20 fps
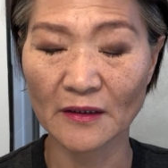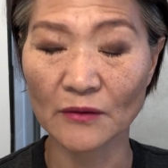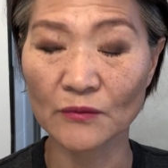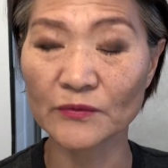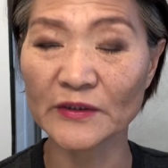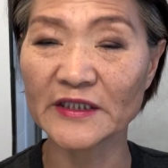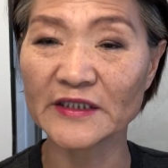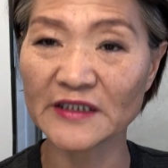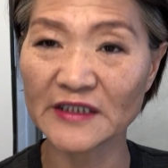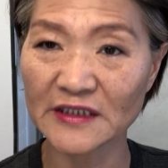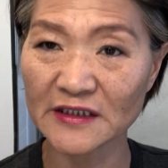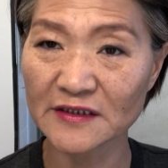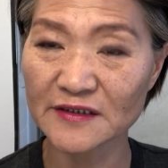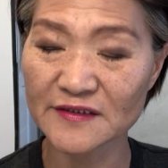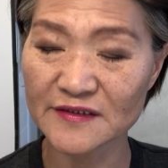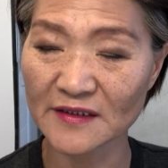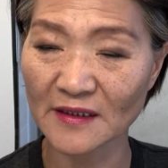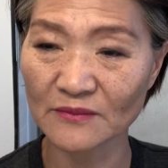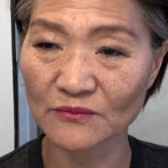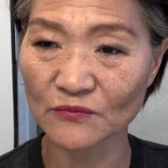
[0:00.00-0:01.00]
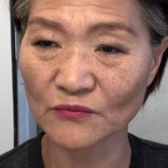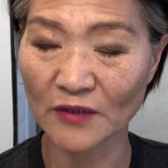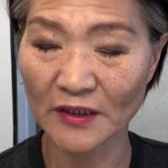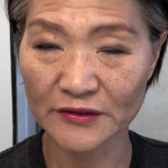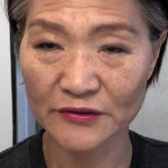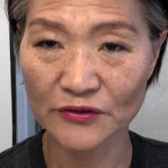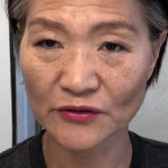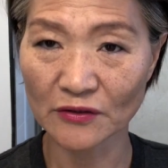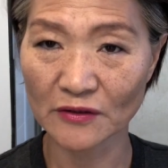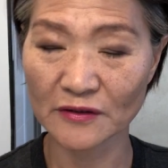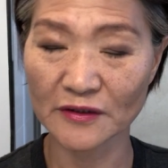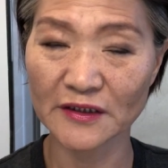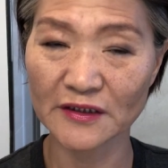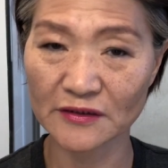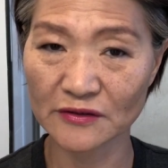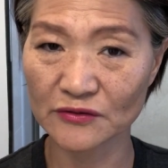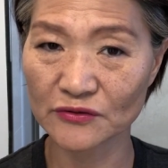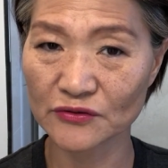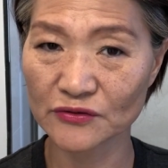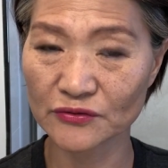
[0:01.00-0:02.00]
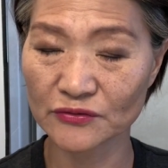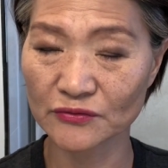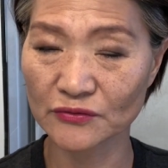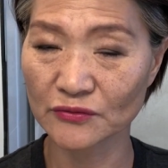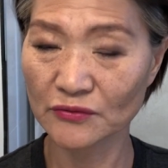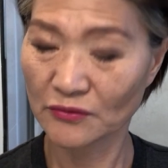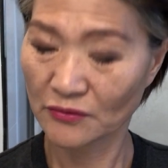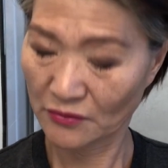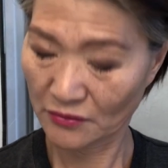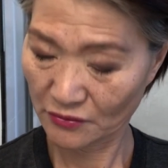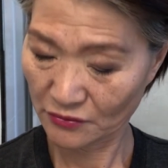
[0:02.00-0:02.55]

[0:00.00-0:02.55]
we need someone talking to